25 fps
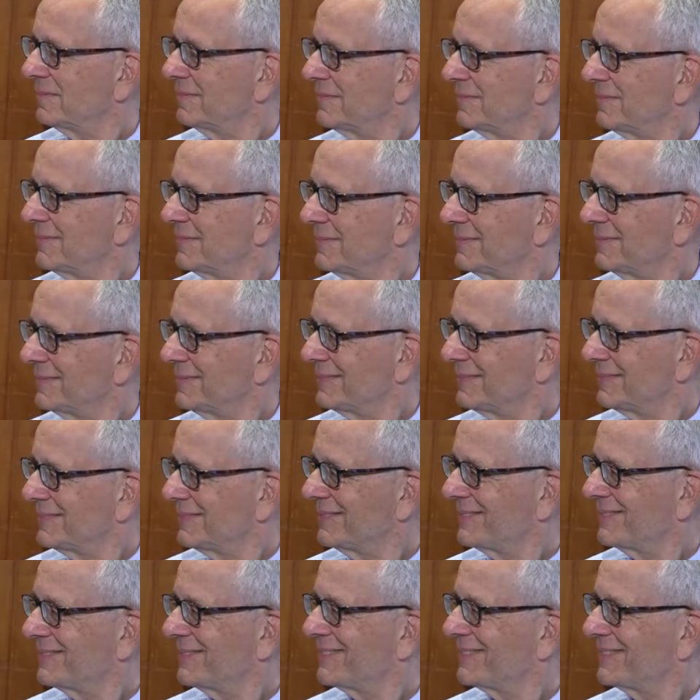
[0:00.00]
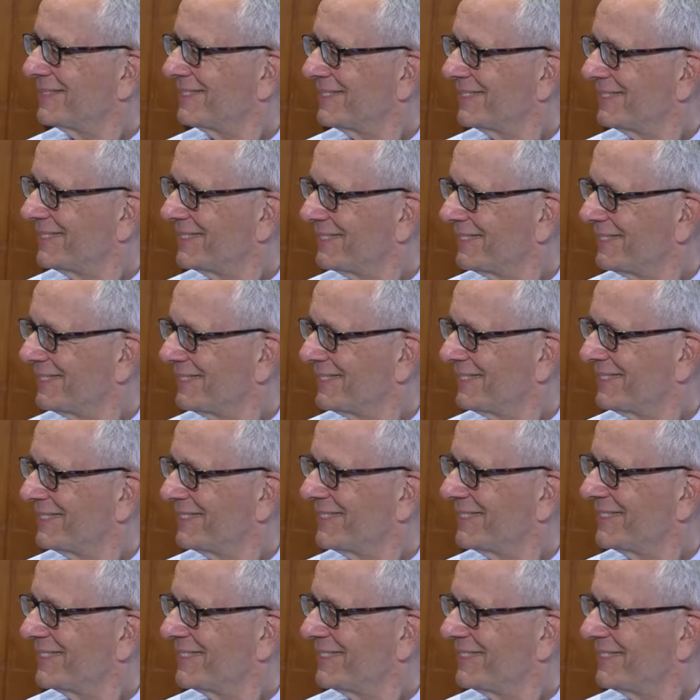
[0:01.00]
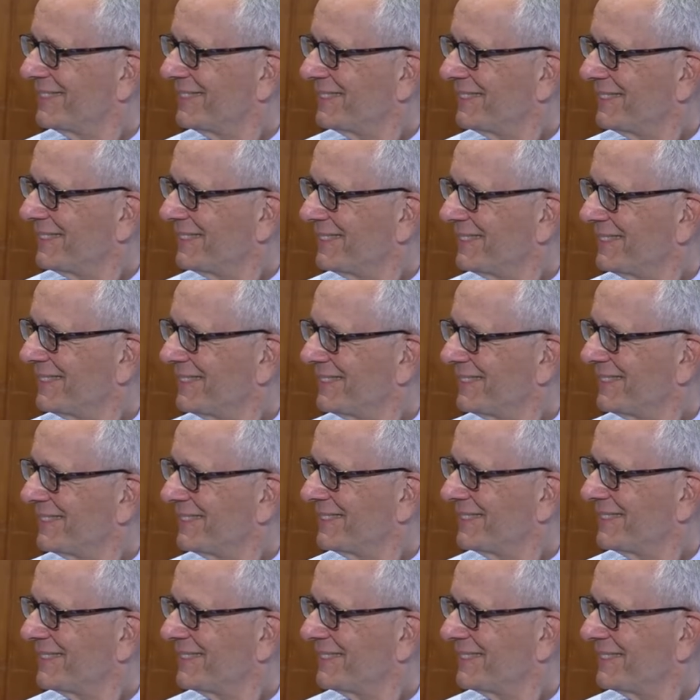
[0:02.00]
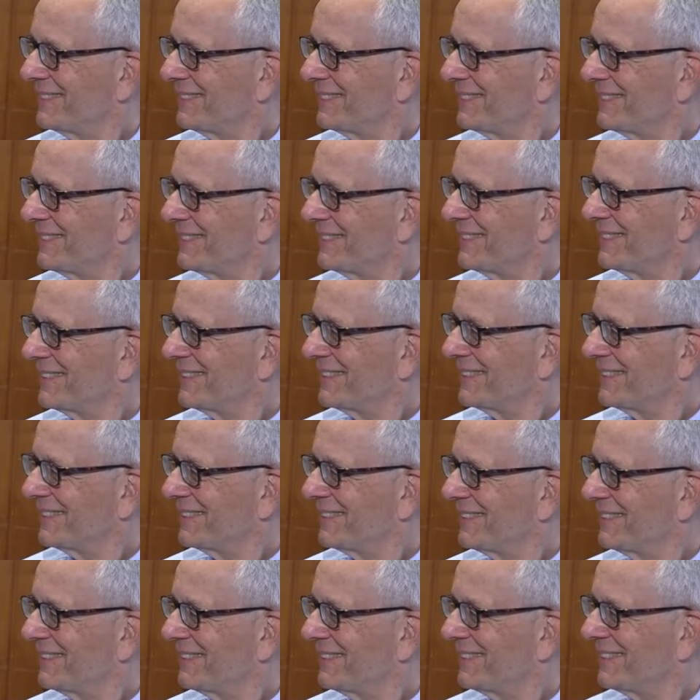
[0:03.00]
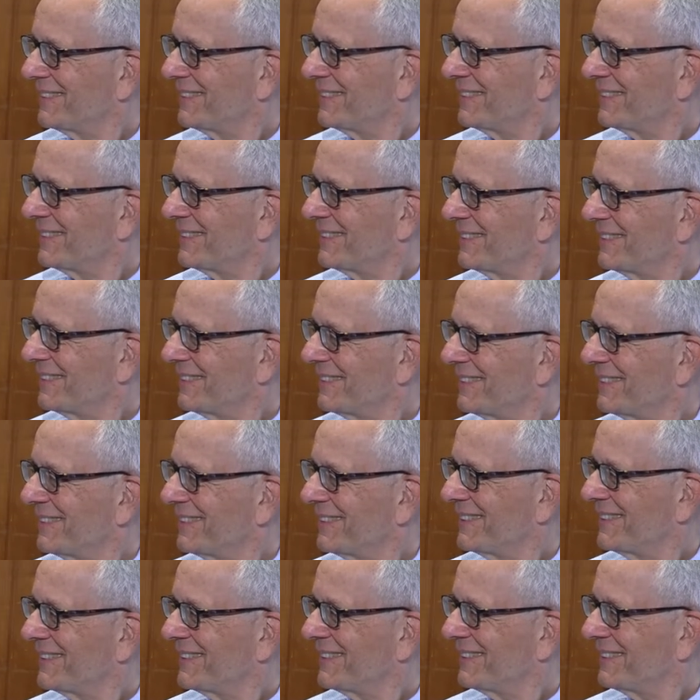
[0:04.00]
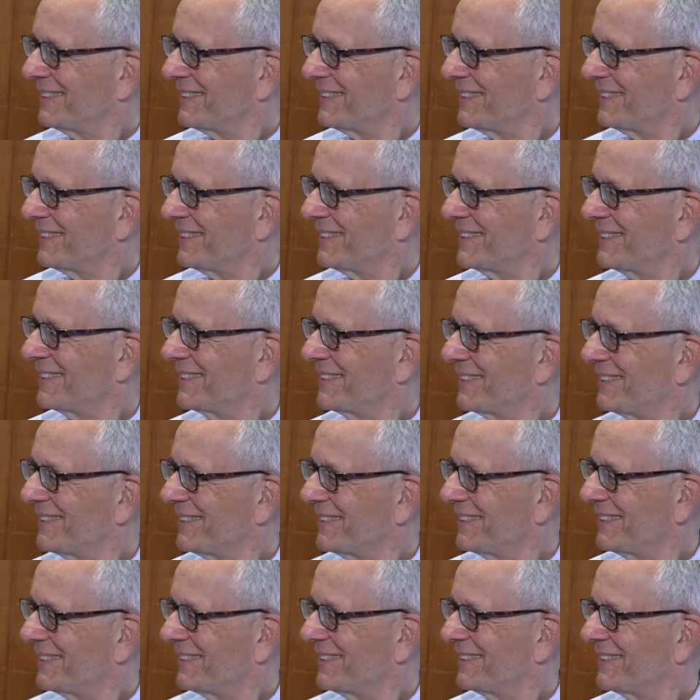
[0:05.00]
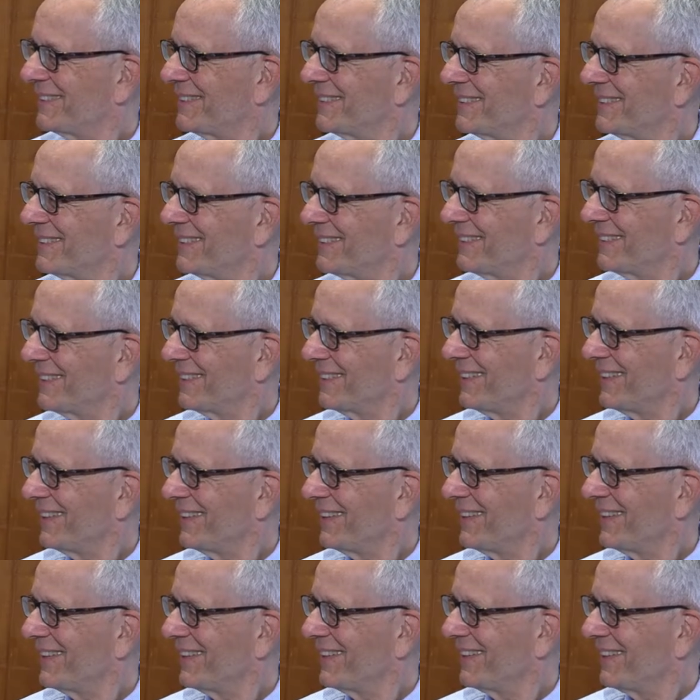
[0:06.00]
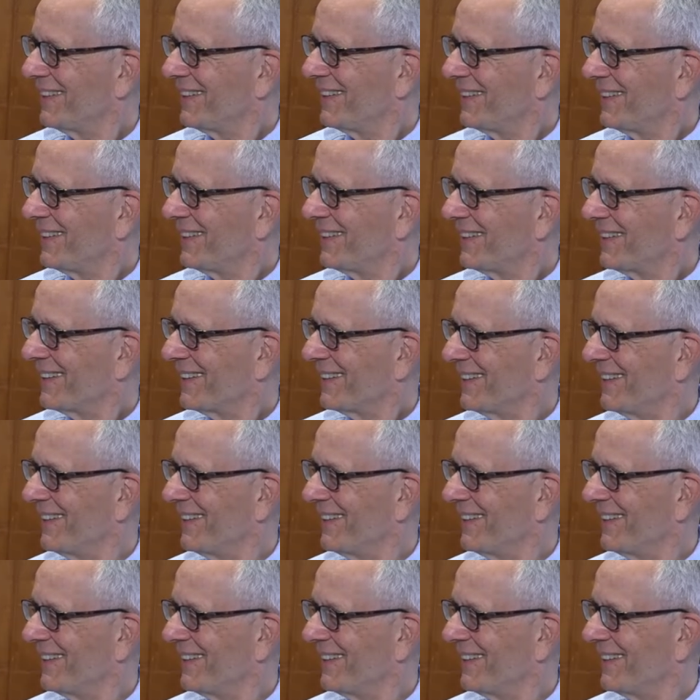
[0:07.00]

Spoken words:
[no speech]